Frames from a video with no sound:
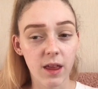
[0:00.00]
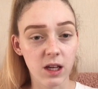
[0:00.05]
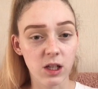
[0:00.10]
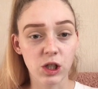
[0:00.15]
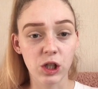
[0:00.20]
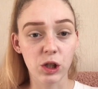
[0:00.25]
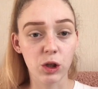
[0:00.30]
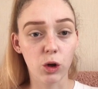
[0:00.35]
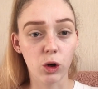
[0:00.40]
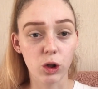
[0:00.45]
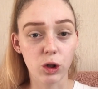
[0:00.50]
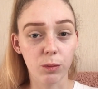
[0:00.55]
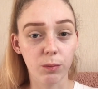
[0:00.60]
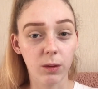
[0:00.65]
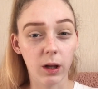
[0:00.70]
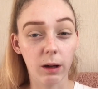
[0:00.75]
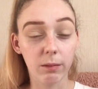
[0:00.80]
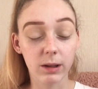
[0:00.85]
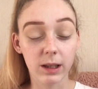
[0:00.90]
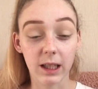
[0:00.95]
think she's got
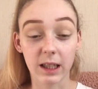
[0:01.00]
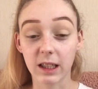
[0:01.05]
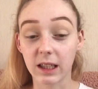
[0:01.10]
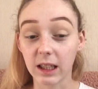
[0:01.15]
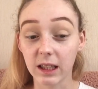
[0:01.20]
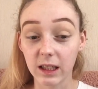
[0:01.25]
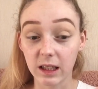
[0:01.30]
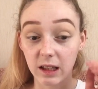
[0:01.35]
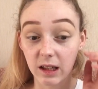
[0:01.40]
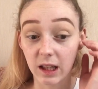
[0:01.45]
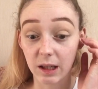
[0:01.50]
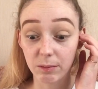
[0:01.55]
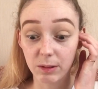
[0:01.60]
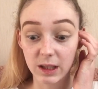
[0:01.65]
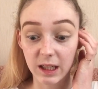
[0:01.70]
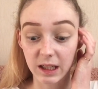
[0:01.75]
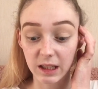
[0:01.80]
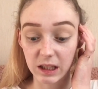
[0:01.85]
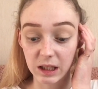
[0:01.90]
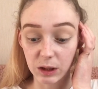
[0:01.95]
some
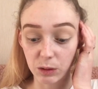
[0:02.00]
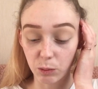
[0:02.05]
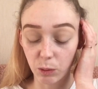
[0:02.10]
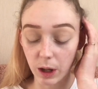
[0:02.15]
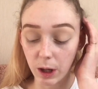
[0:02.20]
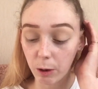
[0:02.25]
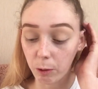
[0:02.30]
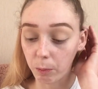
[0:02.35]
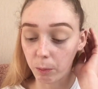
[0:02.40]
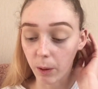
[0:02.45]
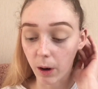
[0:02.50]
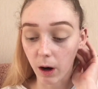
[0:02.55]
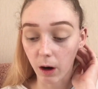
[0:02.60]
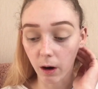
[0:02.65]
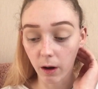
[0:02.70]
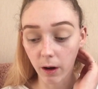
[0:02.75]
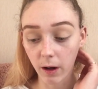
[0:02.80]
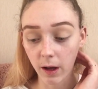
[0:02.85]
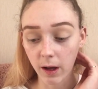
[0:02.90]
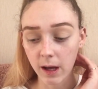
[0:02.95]
lipsticks as well,
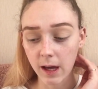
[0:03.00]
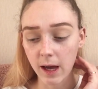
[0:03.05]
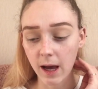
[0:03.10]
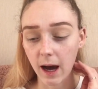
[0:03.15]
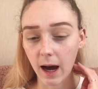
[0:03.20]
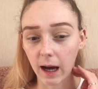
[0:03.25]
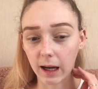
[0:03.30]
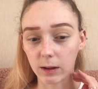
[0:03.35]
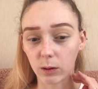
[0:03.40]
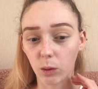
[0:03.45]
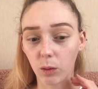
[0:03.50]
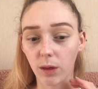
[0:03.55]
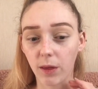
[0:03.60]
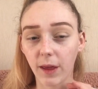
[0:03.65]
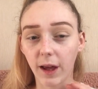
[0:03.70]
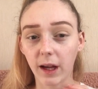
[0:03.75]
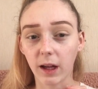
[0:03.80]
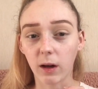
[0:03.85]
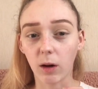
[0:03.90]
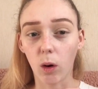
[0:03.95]
but I don't
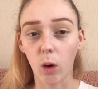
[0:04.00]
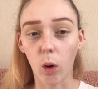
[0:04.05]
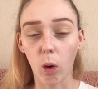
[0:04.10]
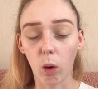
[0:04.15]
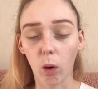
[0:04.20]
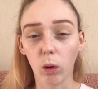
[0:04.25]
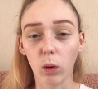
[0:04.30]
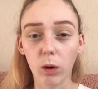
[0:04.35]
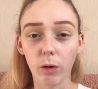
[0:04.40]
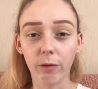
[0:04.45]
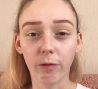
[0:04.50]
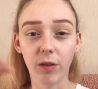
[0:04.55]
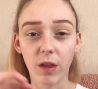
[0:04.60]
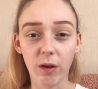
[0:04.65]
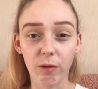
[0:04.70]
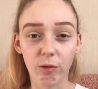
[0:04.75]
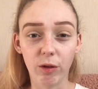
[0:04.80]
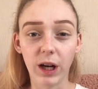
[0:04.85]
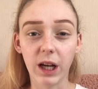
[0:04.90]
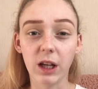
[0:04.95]
think all of
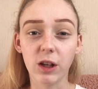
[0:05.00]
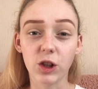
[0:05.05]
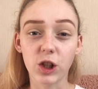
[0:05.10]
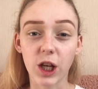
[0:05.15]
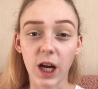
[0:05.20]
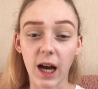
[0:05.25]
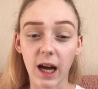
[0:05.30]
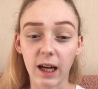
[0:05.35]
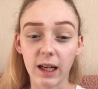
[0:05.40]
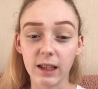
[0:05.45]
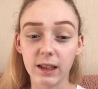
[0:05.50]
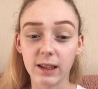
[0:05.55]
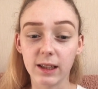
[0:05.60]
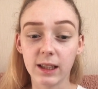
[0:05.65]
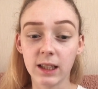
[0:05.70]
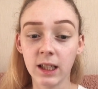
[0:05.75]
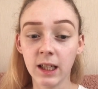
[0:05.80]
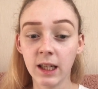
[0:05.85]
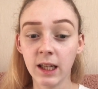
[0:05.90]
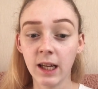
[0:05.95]
the range
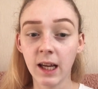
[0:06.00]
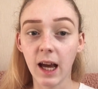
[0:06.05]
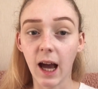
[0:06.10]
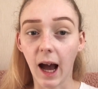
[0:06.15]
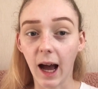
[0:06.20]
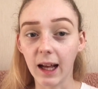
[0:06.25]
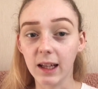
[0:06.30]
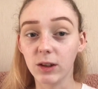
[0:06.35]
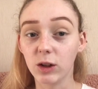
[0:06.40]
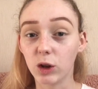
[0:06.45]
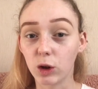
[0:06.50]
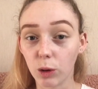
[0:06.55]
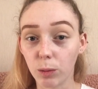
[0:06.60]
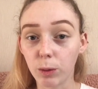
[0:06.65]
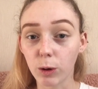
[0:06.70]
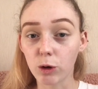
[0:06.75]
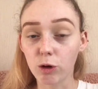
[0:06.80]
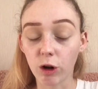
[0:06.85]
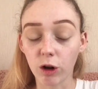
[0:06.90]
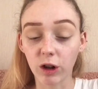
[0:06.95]
is in
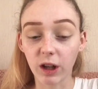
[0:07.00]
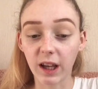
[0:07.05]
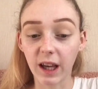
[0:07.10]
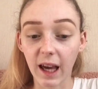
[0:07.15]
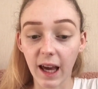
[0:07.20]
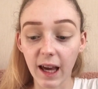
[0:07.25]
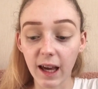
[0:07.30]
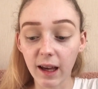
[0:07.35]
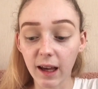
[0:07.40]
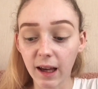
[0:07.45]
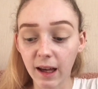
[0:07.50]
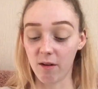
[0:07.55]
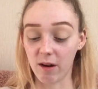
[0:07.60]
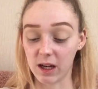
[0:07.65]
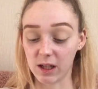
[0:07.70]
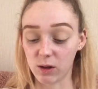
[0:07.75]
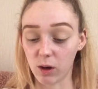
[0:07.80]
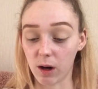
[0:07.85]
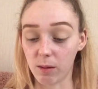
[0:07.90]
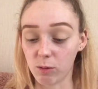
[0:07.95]
Superdrug yet.
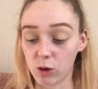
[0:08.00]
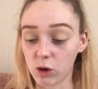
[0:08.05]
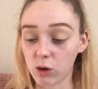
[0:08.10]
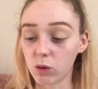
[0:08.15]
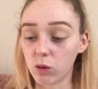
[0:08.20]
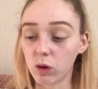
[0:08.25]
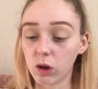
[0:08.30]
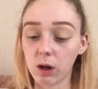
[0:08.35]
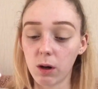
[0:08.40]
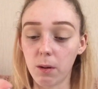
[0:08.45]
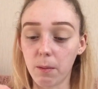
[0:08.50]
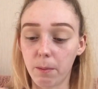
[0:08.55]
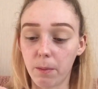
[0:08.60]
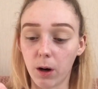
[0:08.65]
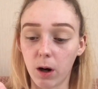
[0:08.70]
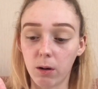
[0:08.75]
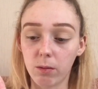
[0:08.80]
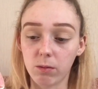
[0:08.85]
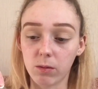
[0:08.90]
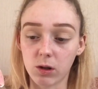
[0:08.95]
Right, so I'm just going to
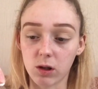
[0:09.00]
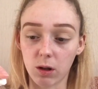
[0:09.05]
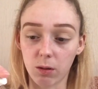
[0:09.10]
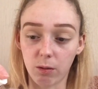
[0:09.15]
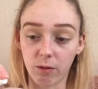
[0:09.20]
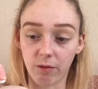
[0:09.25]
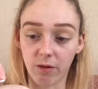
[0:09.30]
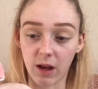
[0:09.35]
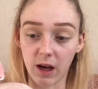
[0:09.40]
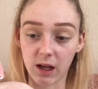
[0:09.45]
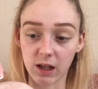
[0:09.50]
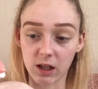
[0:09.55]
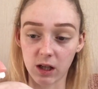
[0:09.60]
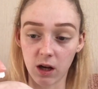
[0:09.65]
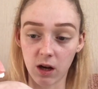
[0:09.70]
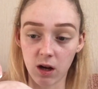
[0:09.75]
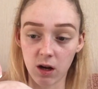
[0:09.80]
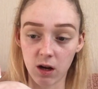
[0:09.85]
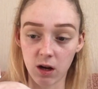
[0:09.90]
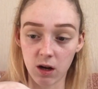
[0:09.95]
pump some of this
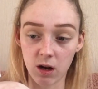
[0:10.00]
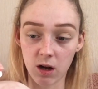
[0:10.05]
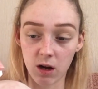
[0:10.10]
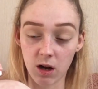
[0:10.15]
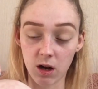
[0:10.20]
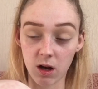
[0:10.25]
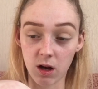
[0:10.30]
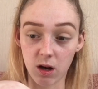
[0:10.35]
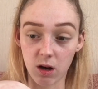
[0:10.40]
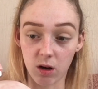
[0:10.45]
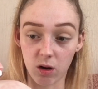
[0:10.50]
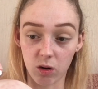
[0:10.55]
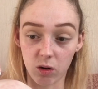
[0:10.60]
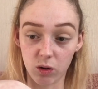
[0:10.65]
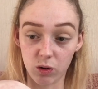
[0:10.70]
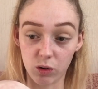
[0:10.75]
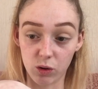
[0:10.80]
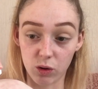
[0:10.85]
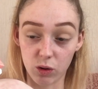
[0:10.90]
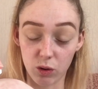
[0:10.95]

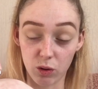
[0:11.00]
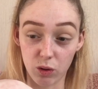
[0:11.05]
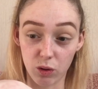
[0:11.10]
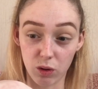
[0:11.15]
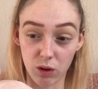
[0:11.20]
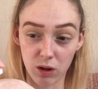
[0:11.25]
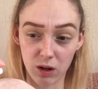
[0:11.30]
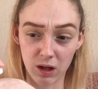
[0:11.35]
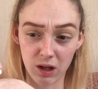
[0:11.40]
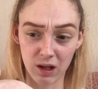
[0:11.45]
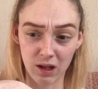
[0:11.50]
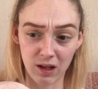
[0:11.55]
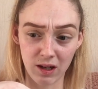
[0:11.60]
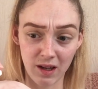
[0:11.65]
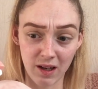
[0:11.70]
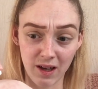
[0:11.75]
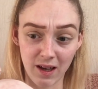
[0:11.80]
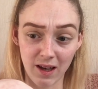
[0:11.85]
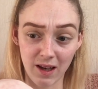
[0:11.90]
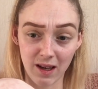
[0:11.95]
onto the
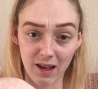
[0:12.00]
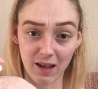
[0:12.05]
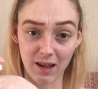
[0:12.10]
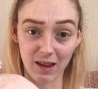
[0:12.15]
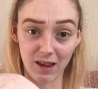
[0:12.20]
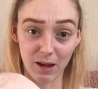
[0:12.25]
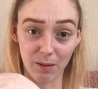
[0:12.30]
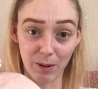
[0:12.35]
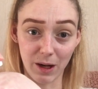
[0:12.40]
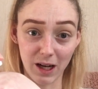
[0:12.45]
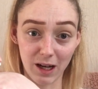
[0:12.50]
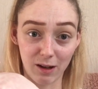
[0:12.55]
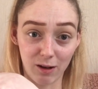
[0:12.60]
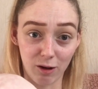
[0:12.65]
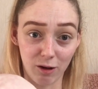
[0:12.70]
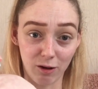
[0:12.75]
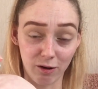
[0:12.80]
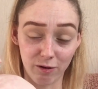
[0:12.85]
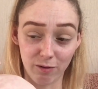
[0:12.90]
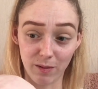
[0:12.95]
back
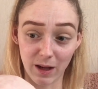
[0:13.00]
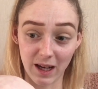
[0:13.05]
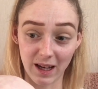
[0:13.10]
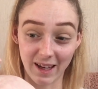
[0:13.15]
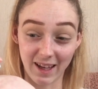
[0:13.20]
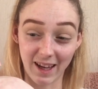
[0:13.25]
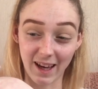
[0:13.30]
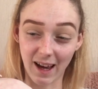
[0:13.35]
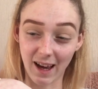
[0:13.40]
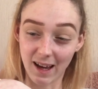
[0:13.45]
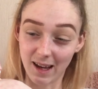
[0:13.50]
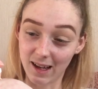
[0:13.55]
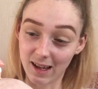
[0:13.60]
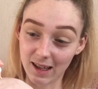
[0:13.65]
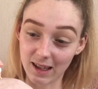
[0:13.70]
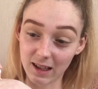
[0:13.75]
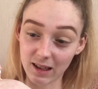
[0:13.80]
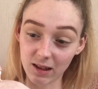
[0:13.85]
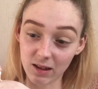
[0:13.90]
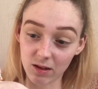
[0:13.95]
of my
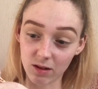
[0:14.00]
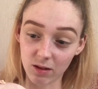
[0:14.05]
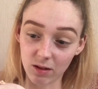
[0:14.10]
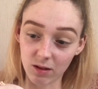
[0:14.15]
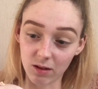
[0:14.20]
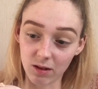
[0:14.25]
hand.